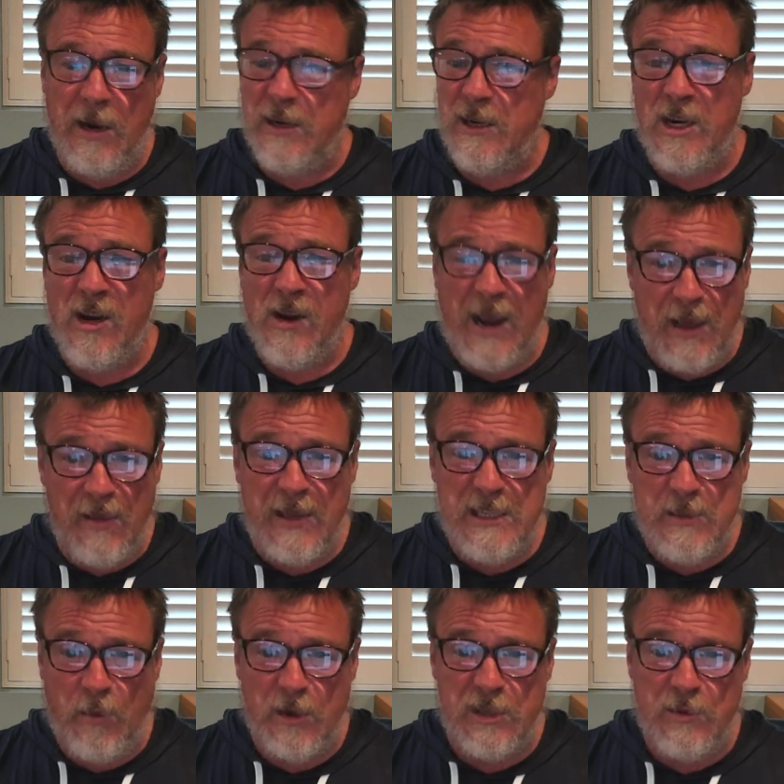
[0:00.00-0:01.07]
I don't know how
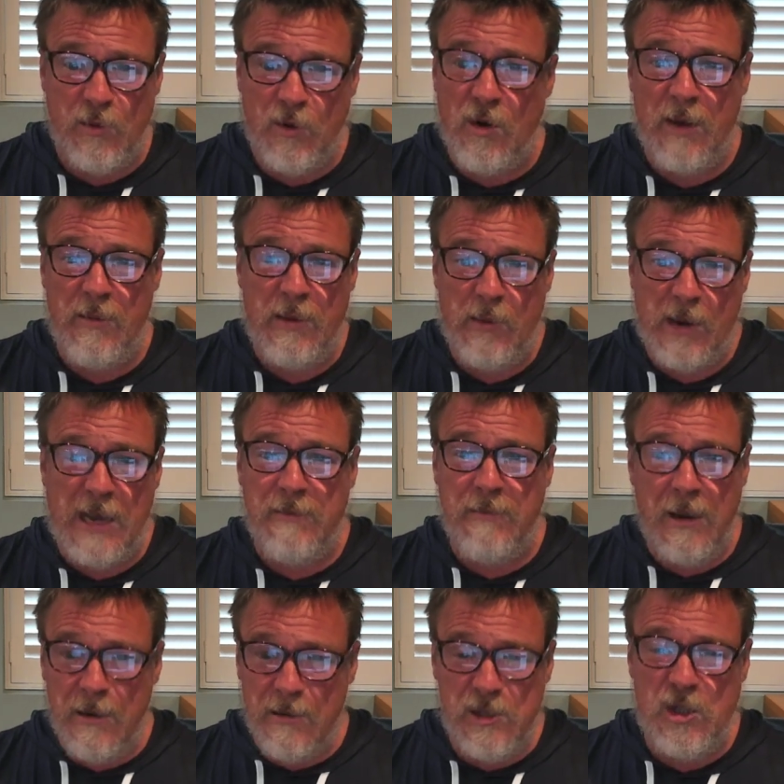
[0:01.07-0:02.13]
that's possible. I mean, we had
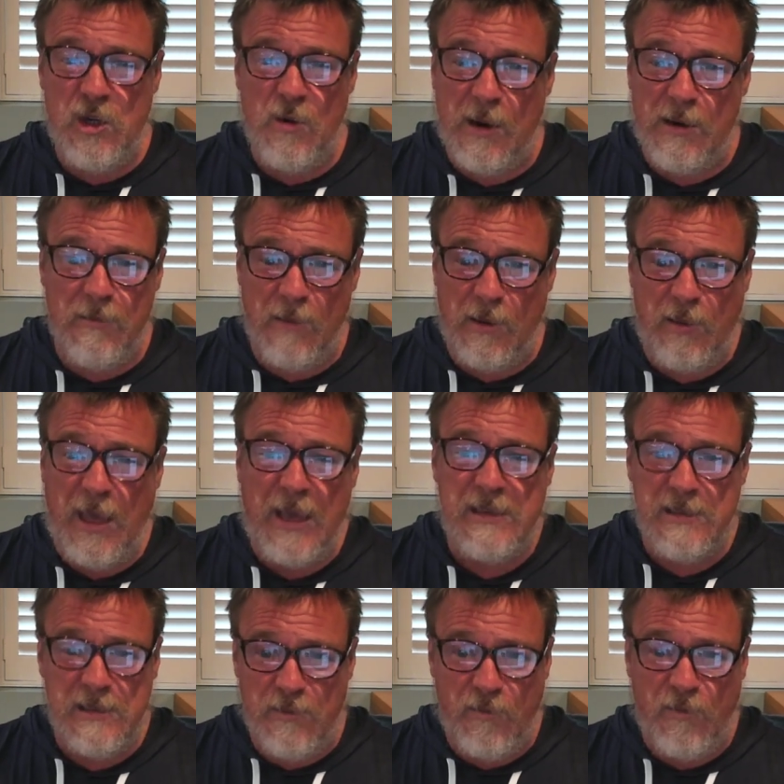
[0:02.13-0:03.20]

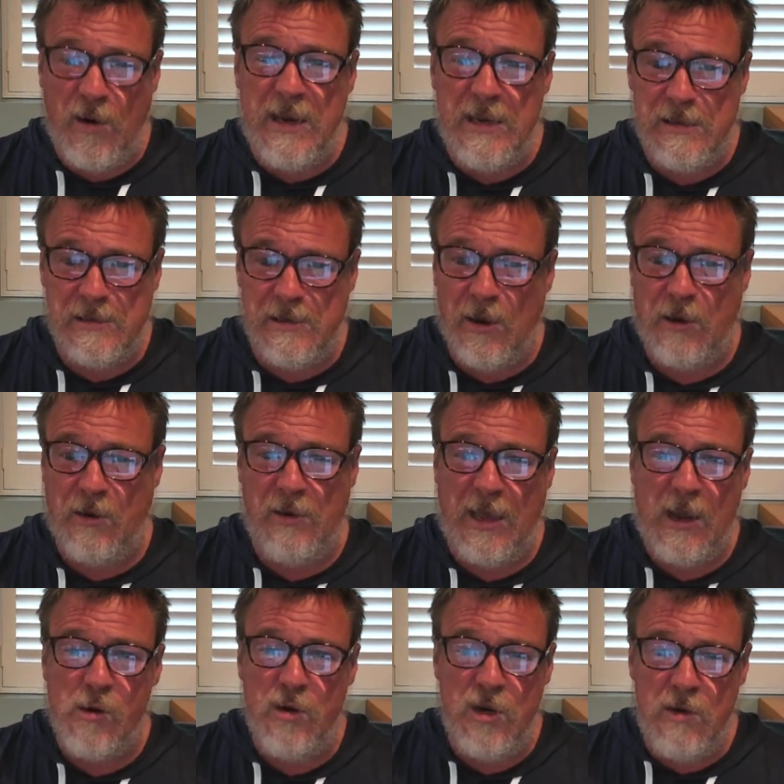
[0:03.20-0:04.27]
thousands of friends, like when
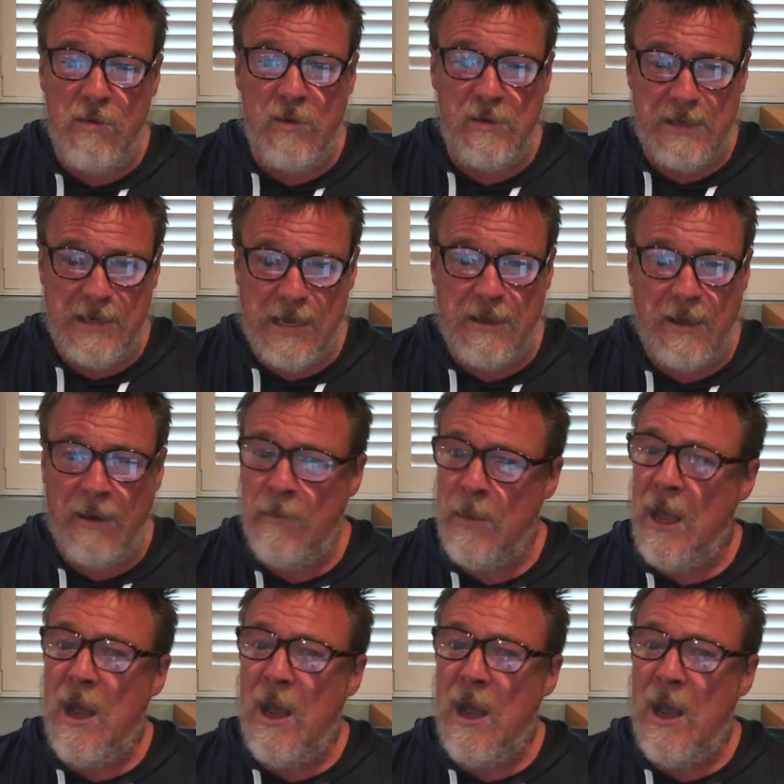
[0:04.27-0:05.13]
they all knew all together.